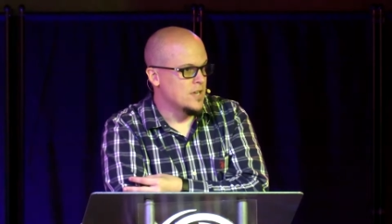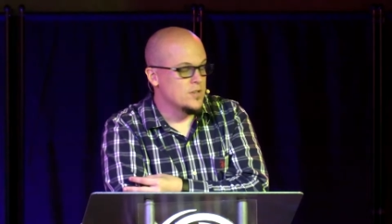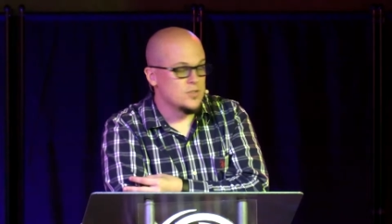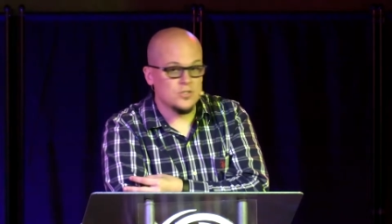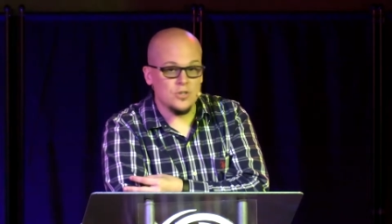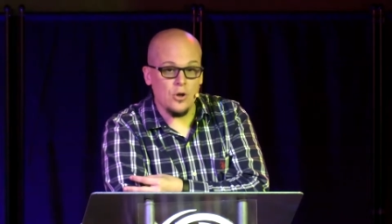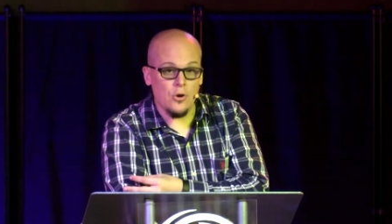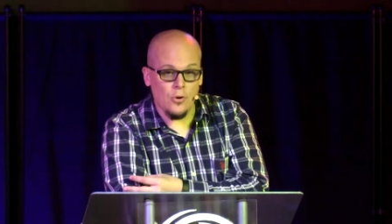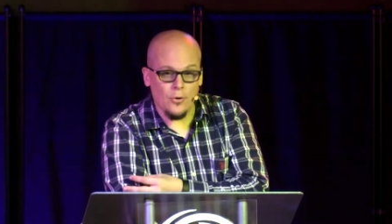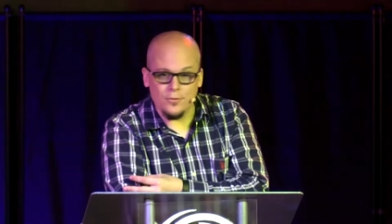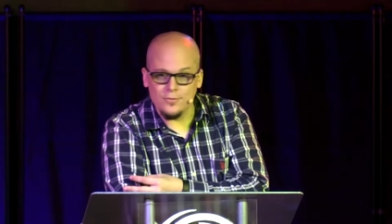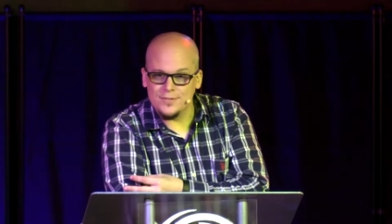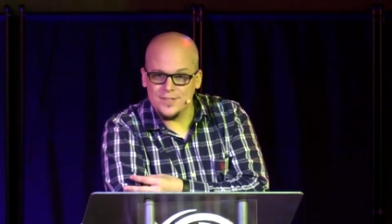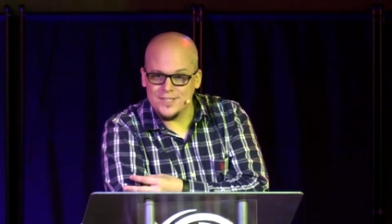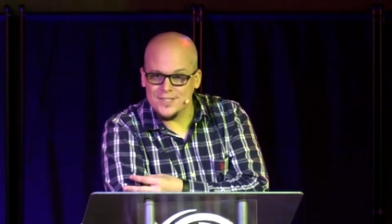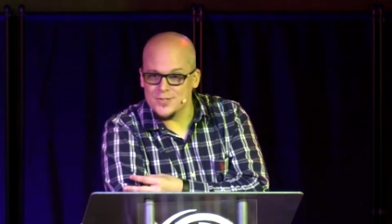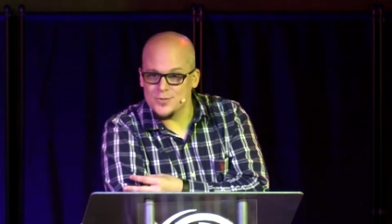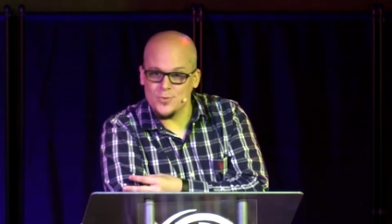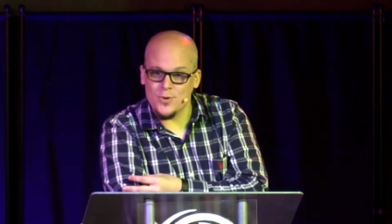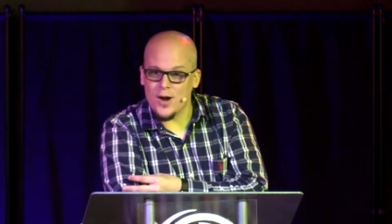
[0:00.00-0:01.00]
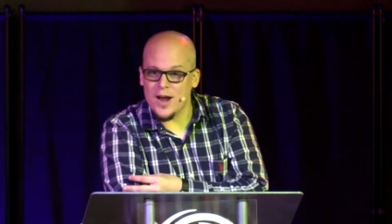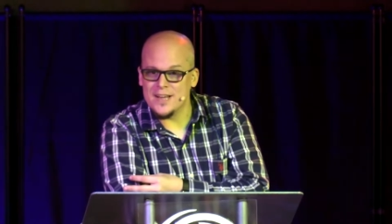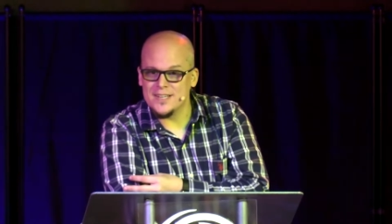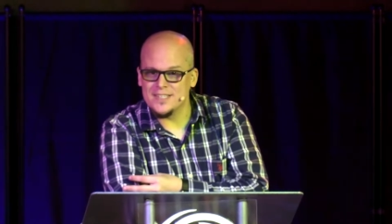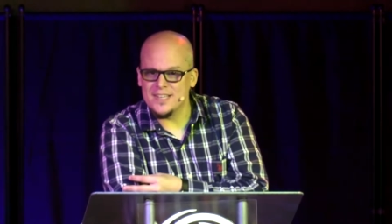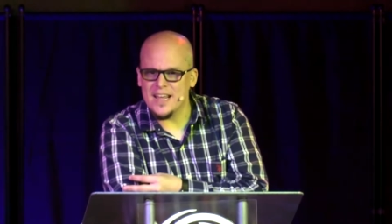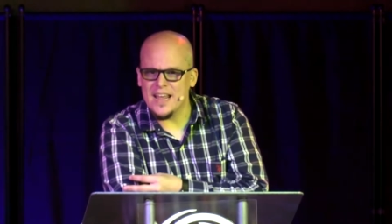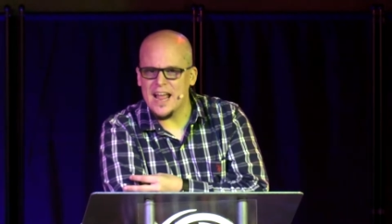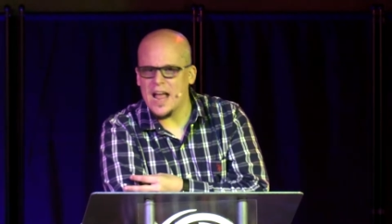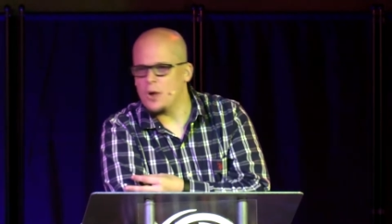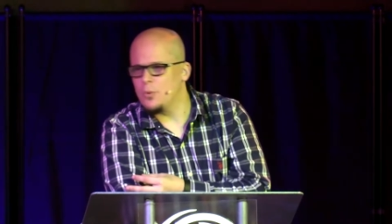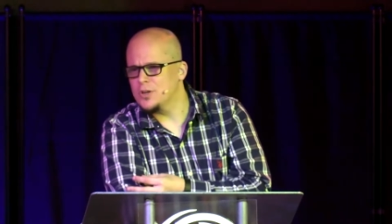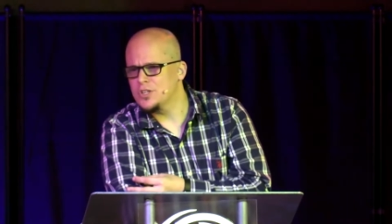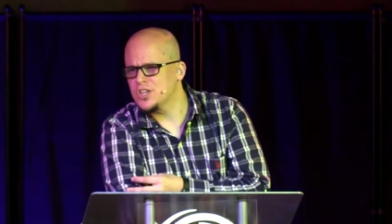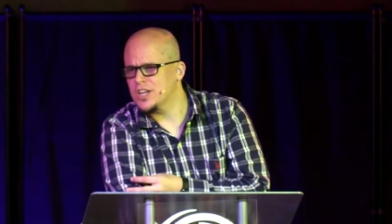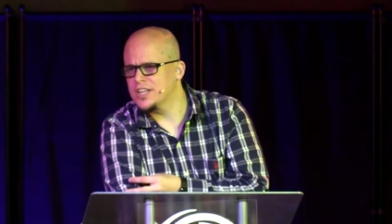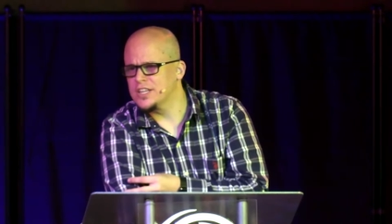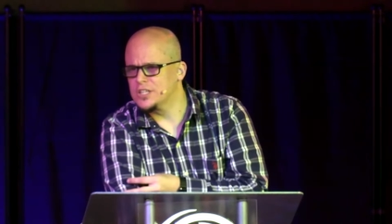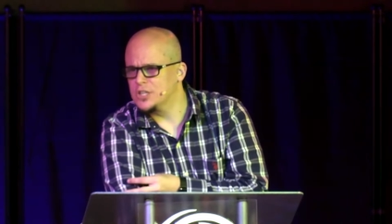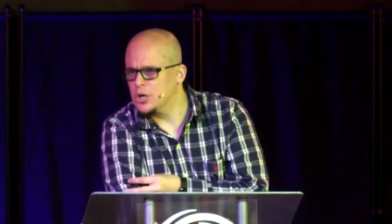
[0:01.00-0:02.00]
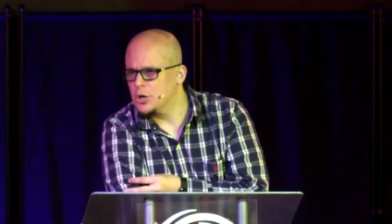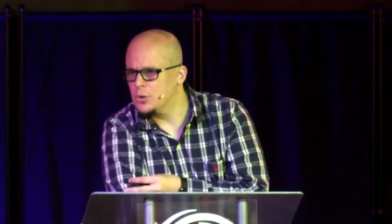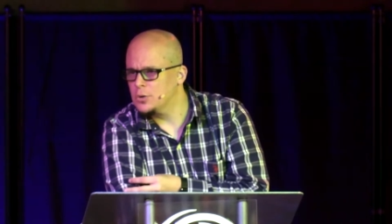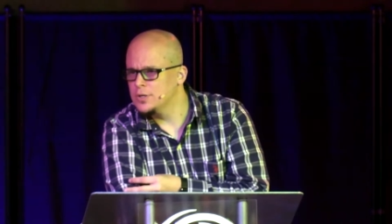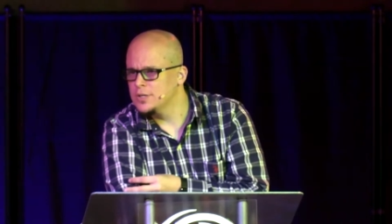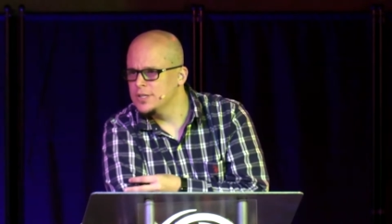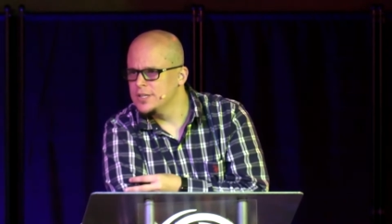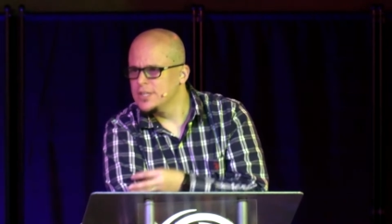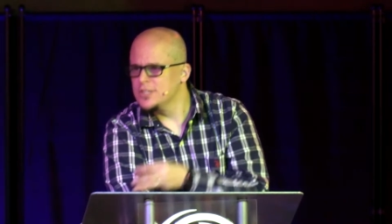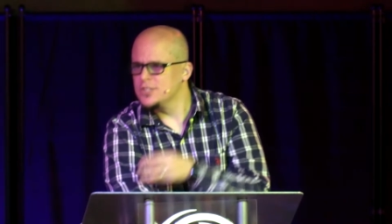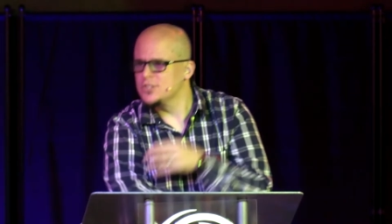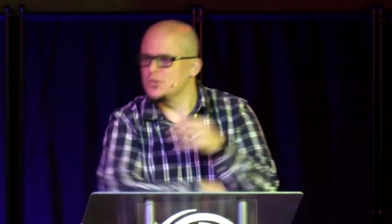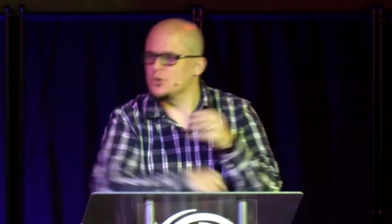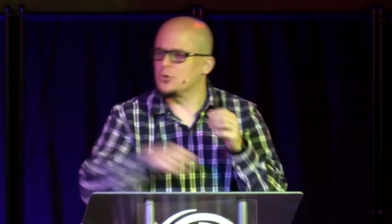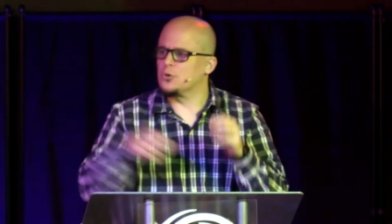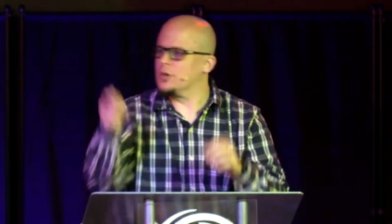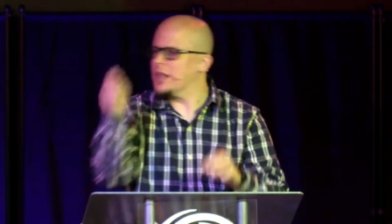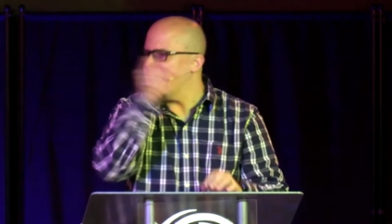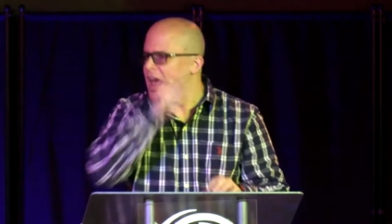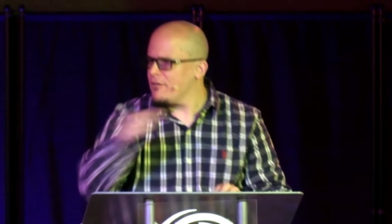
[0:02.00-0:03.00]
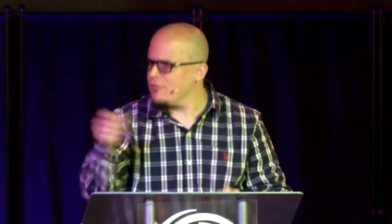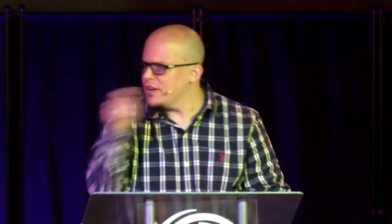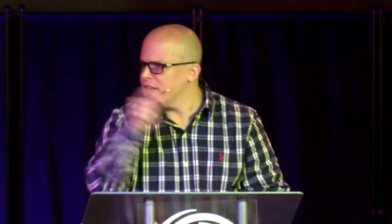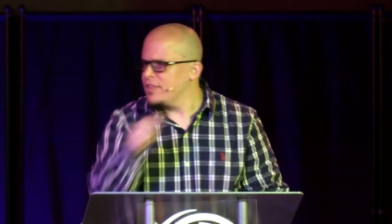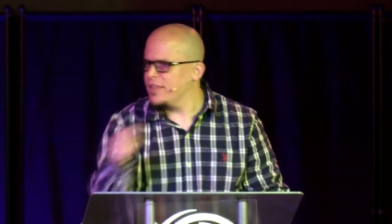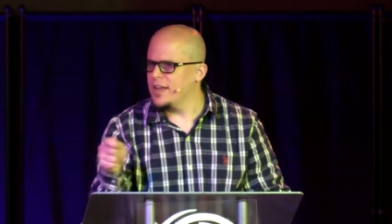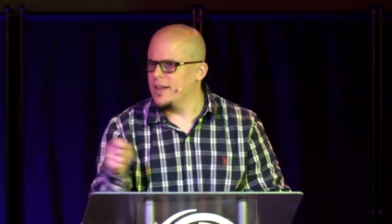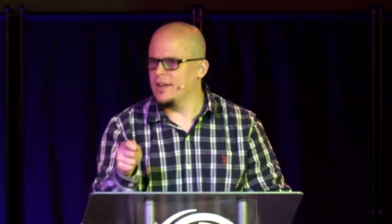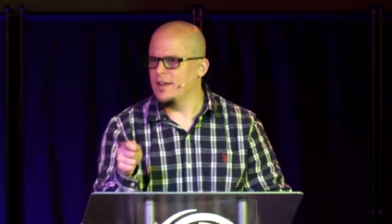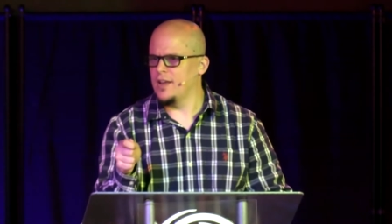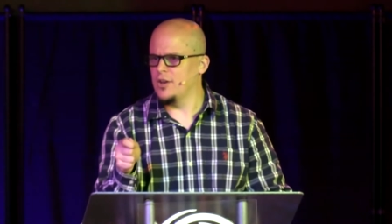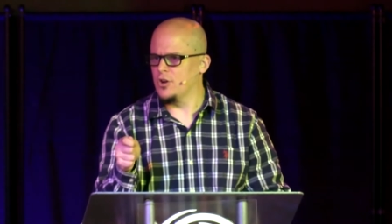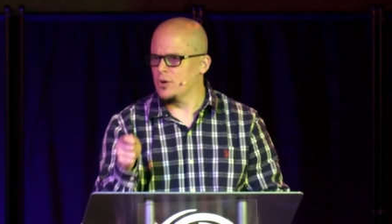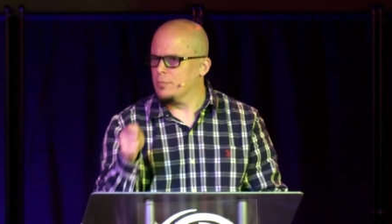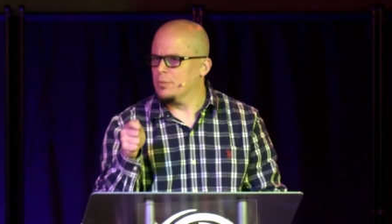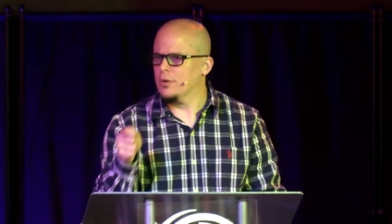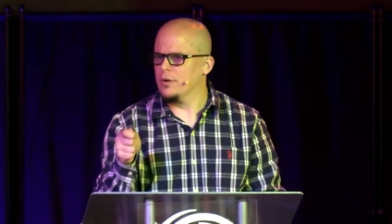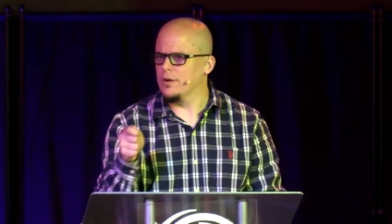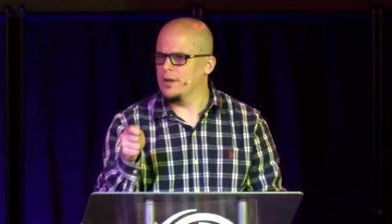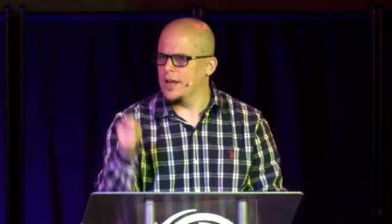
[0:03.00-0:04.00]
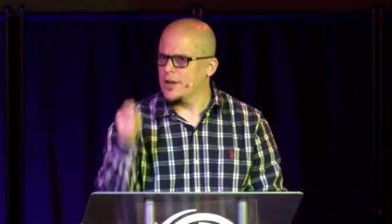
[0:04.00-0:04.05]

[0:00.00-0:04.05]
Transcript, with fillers: So this is where I say, I wish I could go circle everything in your book,